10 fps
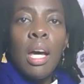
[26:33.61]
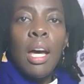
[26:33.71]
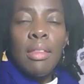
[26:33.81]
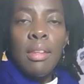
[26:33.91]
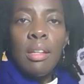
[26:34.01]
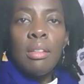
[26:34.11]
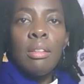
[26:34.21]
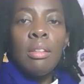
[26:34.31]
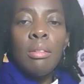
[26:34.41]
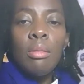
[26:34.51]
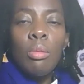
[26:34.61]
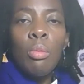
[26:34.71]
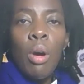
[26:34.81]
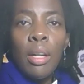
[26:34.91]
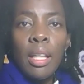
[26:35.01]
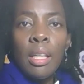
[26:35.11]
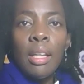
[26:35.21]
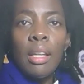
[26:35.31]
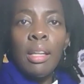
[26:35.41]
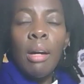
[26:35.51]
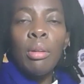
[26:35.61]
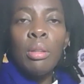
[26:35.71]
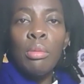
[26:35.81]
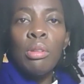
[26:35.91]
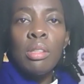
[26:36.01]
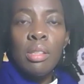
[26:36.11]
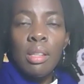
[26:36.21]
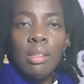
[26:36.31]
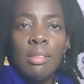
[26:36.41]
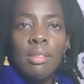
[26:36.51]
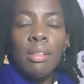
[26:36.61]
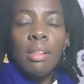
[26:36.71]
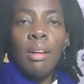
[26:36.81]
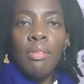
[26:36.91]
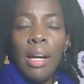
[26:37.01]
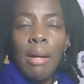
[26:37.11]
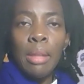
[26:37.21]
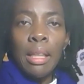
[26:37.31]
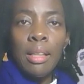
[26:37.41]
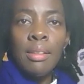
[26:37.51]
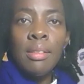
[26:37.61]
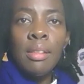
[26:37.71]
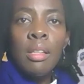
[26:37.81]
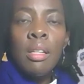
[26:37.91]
and then working in our communities and our families